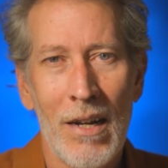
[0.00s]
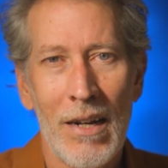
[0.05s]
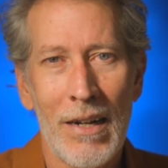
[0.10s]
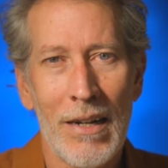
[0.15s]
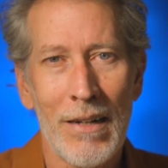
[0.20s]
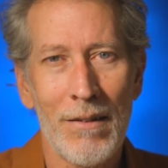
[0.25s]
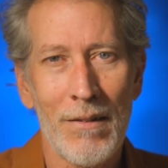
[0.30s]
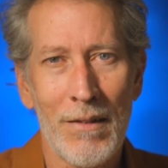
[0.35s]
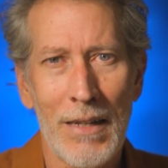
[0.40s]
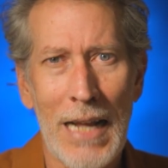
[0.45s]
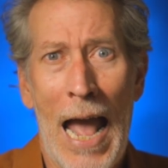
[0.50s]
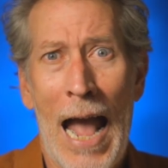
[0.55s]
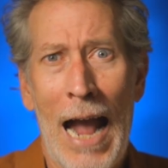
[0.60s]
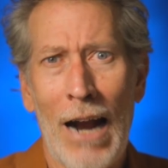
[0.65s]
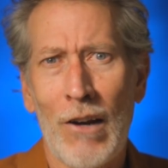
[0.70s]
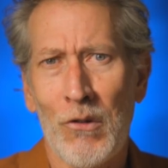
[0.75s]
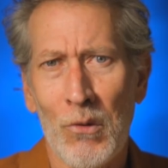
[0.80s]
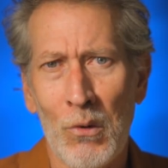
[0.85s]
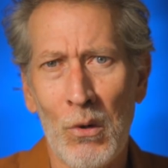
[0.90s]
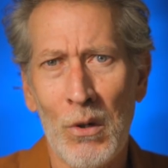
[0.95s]
It's the
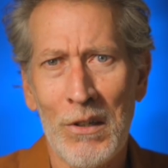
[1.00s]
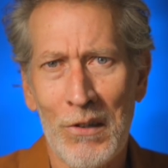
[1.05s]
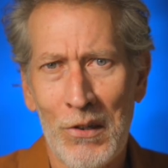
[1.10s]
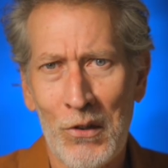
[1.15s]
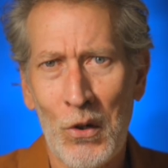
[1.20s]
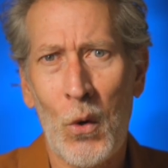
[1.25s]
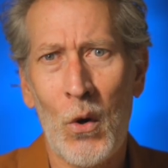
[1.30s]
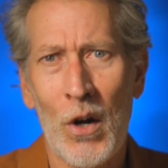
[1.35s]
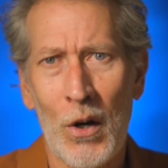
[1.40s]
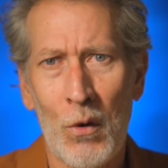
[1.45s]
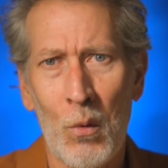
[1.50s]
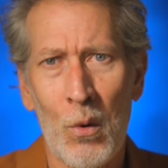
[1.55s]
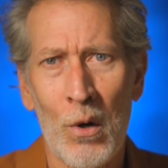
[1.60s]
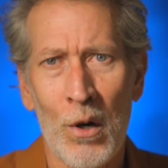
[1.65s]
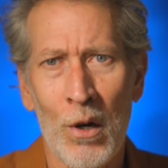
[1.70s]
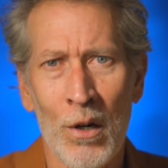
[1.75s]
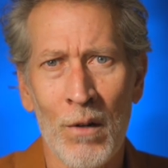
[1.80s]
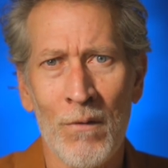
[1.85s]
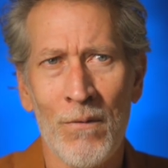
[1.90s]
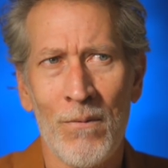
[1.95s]
actual historic
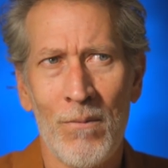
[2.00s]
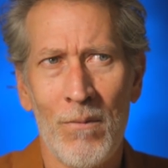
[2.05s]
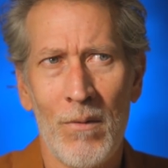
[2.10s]
word